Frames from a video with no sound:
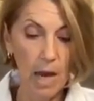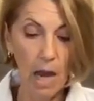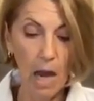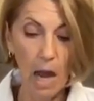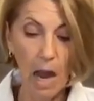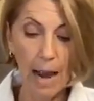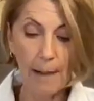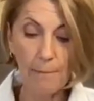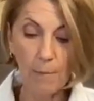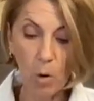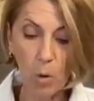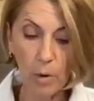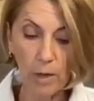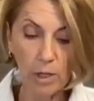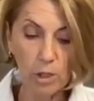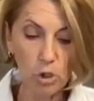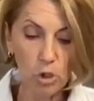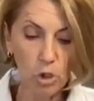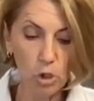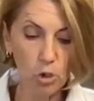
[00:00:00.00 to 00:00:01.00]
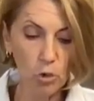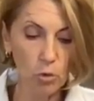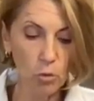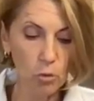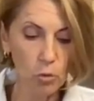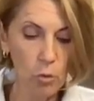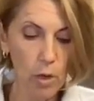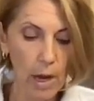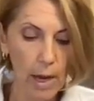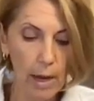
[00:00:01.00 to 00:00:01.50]
I'm going
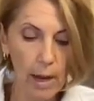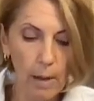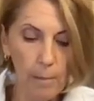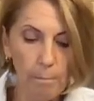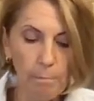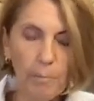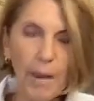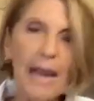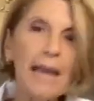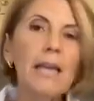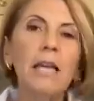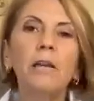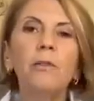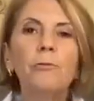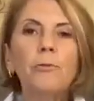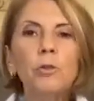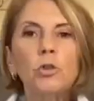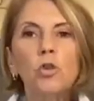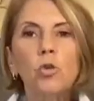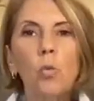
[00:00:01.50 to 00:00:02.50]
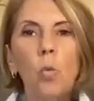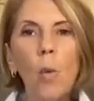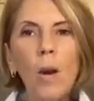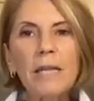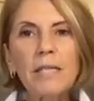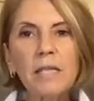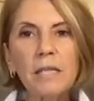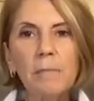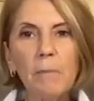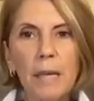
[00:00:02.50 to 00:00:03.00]
to bake it for
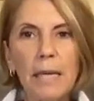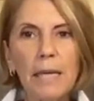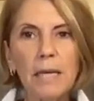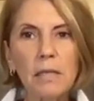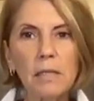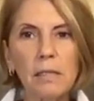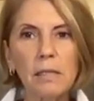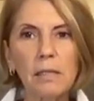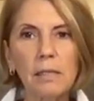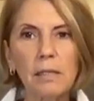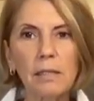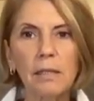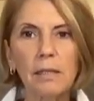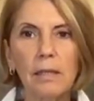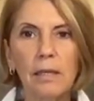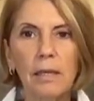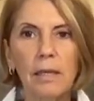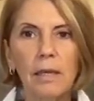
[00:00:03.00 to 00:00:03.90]
20 minutes.